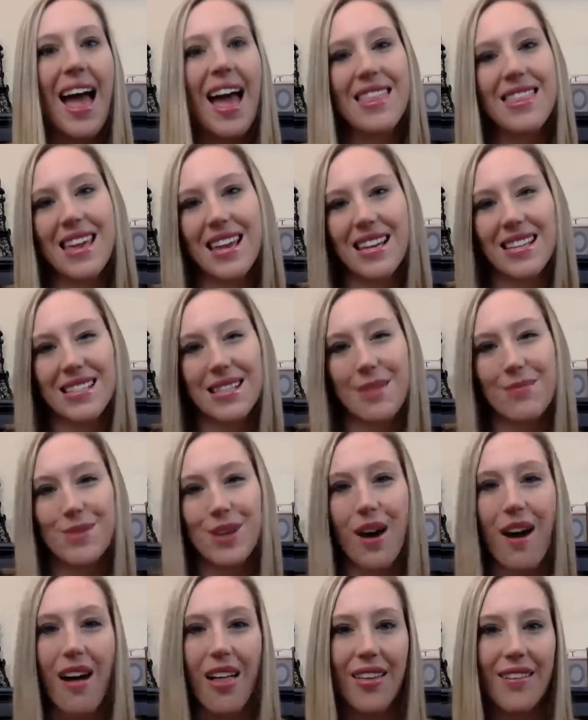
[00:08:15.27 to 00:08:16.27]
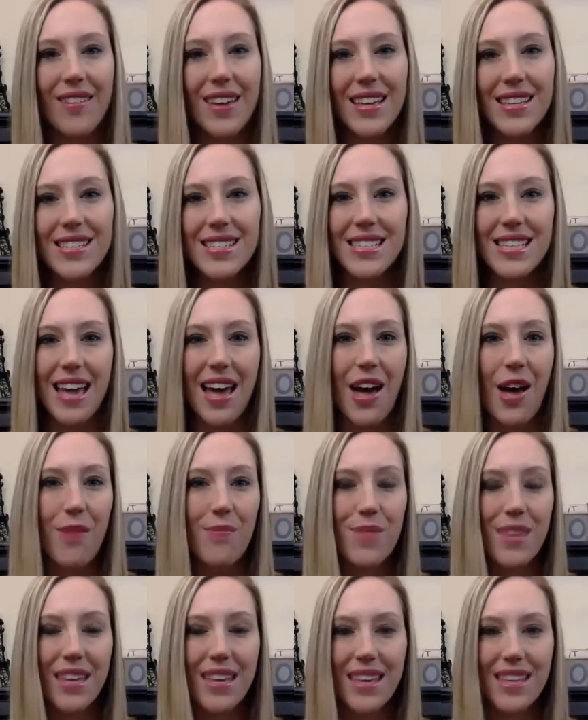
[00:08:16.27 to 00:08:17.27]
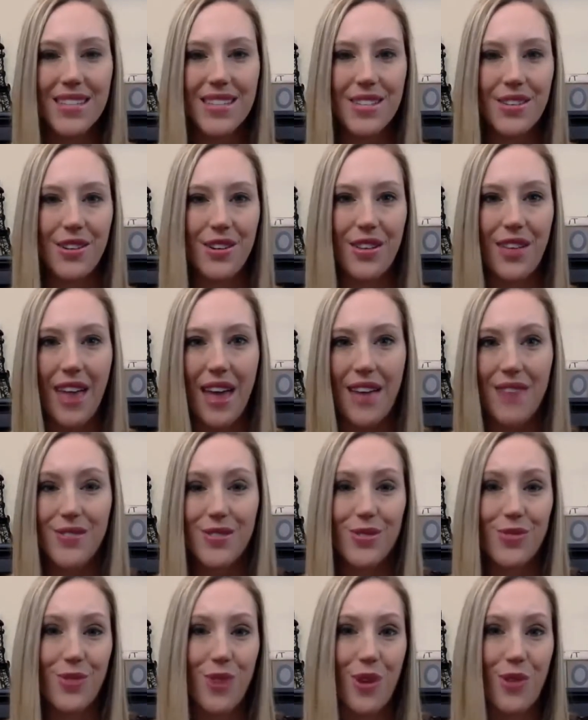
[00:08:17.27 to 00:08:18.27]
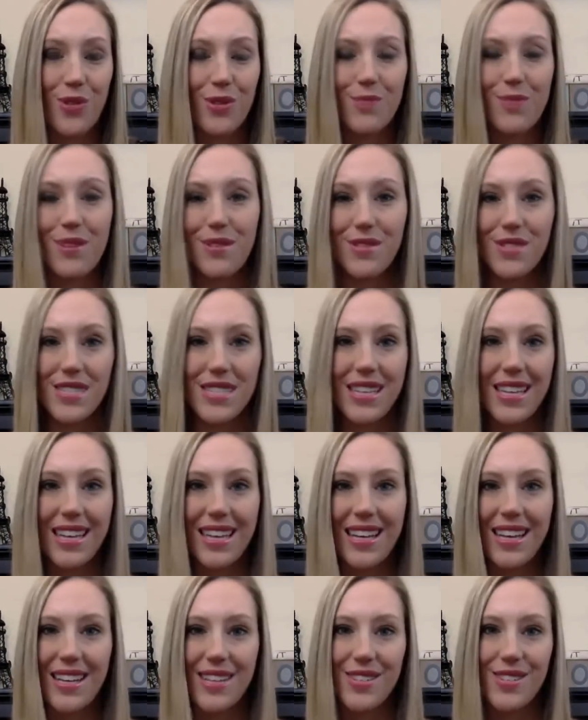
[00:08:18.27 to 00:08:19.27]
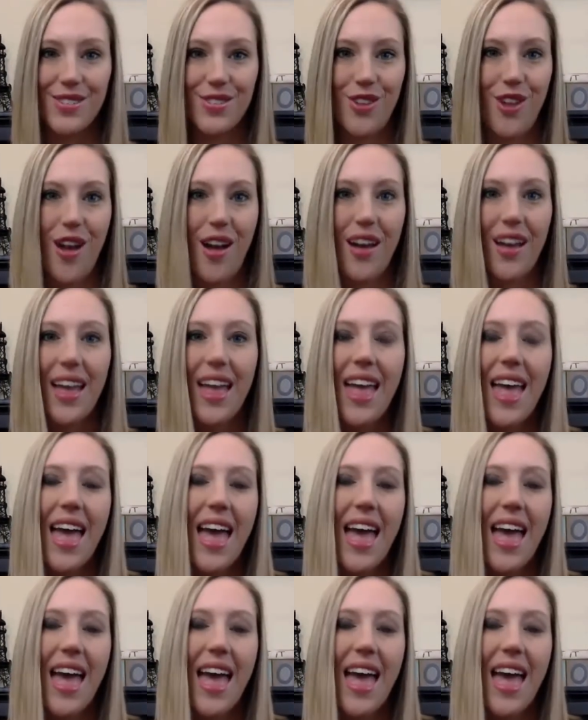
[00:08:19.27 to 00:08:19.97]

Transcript: I think it's up to all of us to help the kids in our lives grow to be resilient and strong,